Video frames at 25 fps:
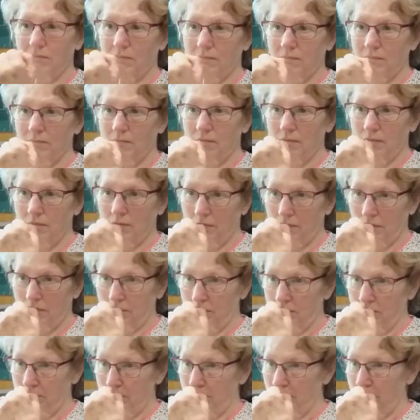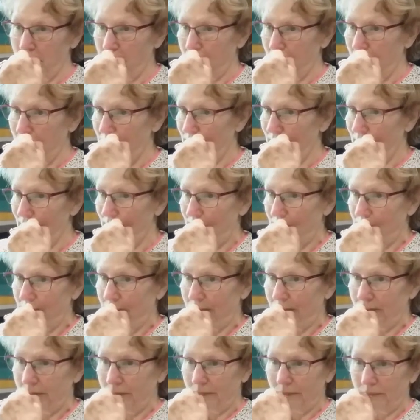
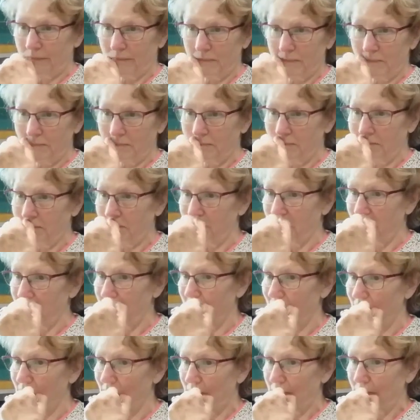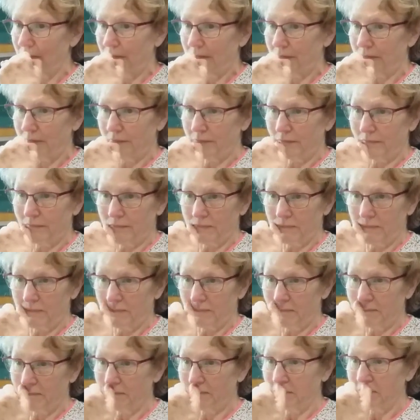
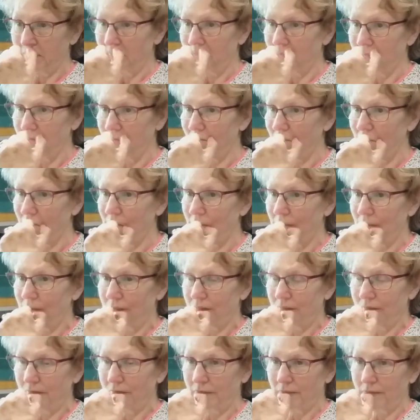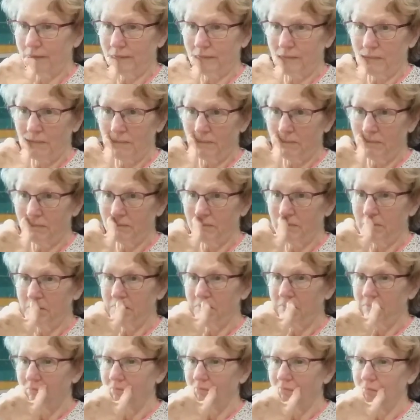
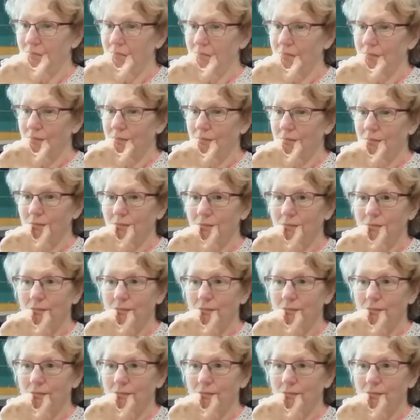No words are spoken by the person on screen.